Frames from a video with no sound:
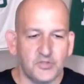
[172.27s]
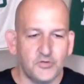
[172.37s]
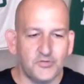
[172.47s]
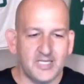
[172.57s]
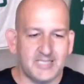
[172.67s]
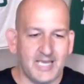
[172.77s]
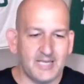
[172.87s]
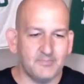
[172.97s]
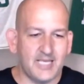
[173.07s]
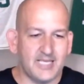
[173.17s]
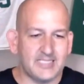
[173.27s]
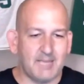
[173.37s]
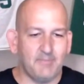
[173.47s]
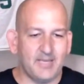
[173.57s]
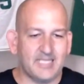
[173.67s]
do you think Tatum takes
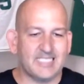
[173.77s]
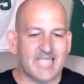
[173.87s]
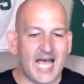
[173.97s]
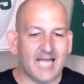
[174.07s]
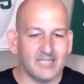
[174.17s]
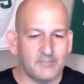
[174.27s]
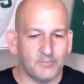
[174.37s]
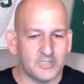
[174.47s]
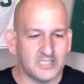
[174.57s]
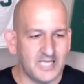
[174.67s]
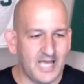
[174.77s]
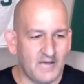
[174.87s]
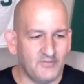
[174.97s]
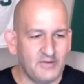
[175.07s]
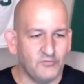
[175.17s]
a big stat leap, or does he
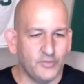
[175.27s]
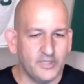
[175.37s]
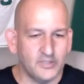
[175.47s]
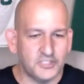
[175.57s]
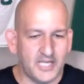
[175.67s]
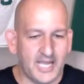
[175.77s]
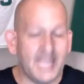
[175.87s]
have a real chance?